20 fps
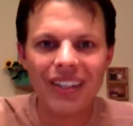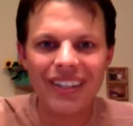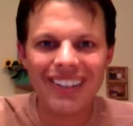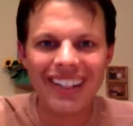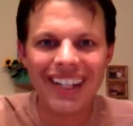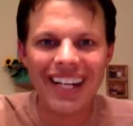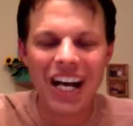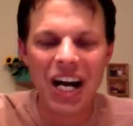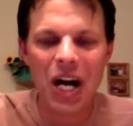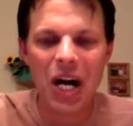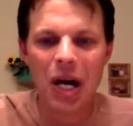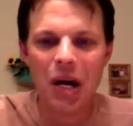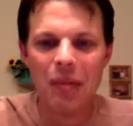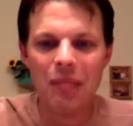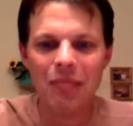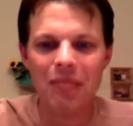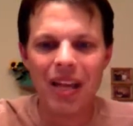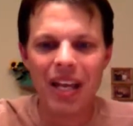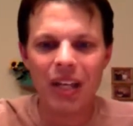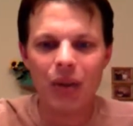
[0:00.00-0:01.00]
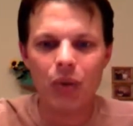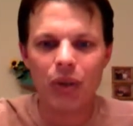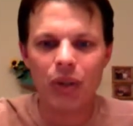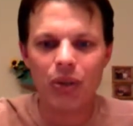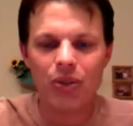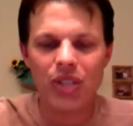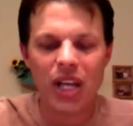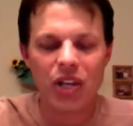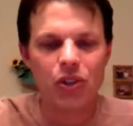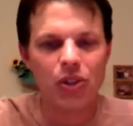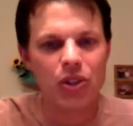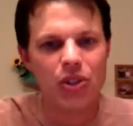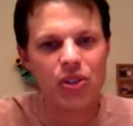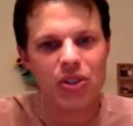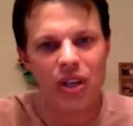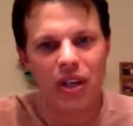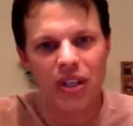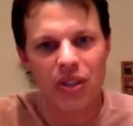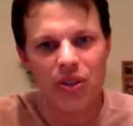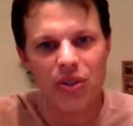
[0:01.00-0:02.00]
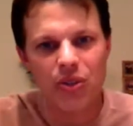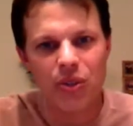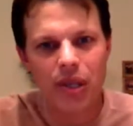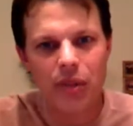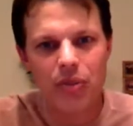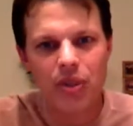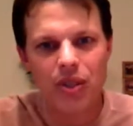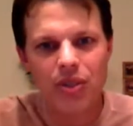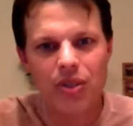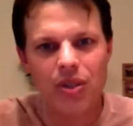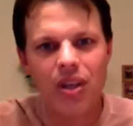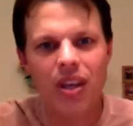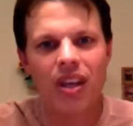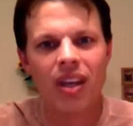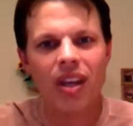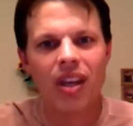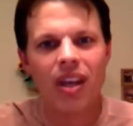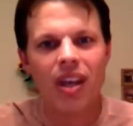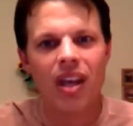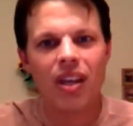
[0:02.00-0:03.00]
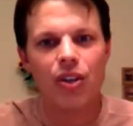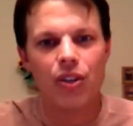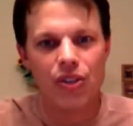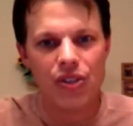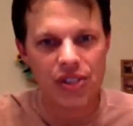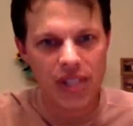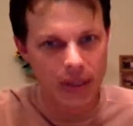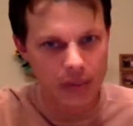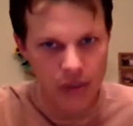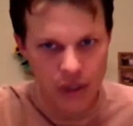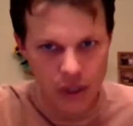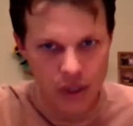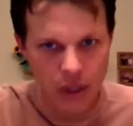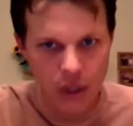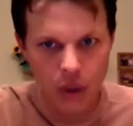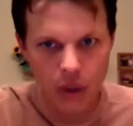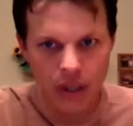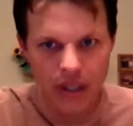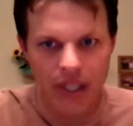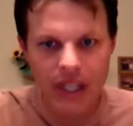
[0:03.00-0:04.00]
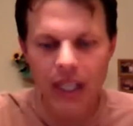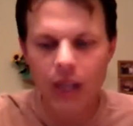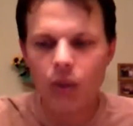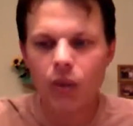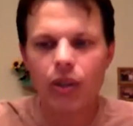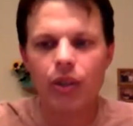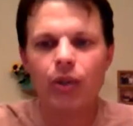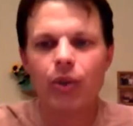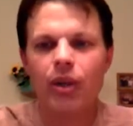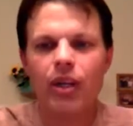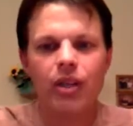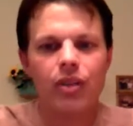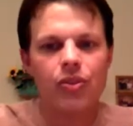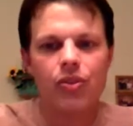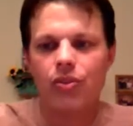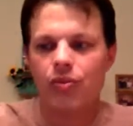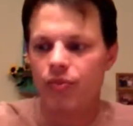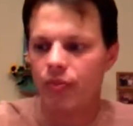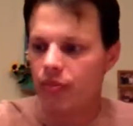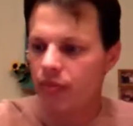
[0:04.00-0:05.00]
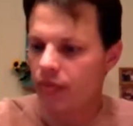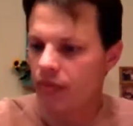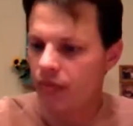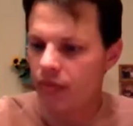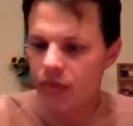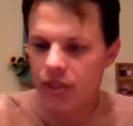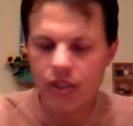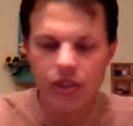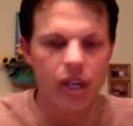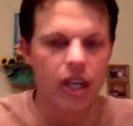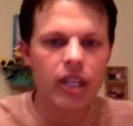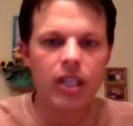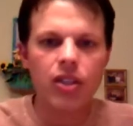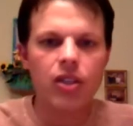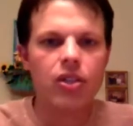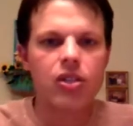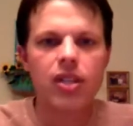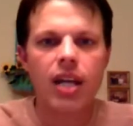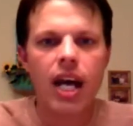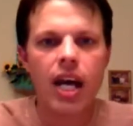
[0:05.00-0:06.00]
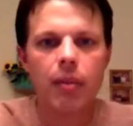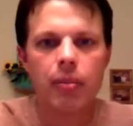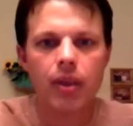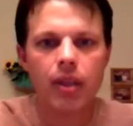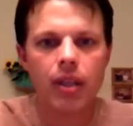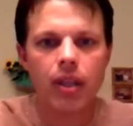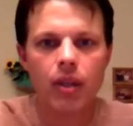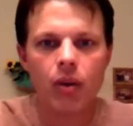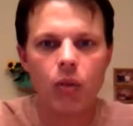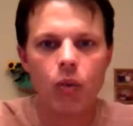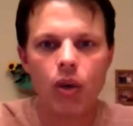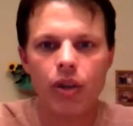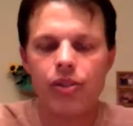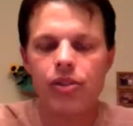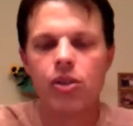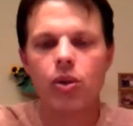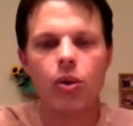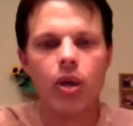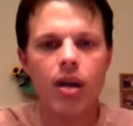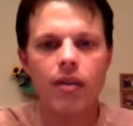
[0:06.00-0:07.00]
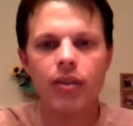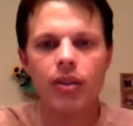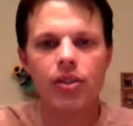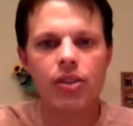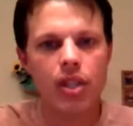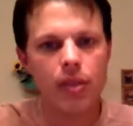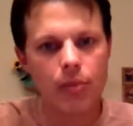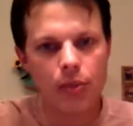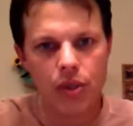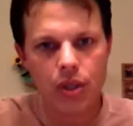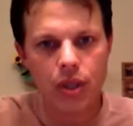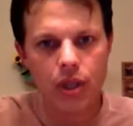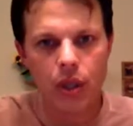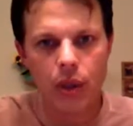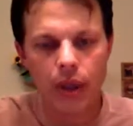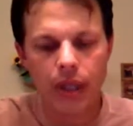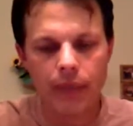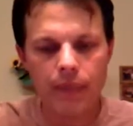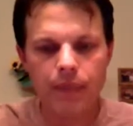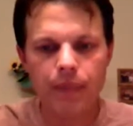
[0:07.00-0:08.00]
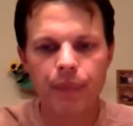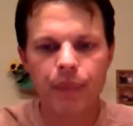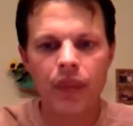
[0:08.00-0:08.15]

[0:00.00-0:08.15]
it. Anyone who's actually studied the scriptures seems to know it. Anyone who has studied this topic whatsoever seems to know it.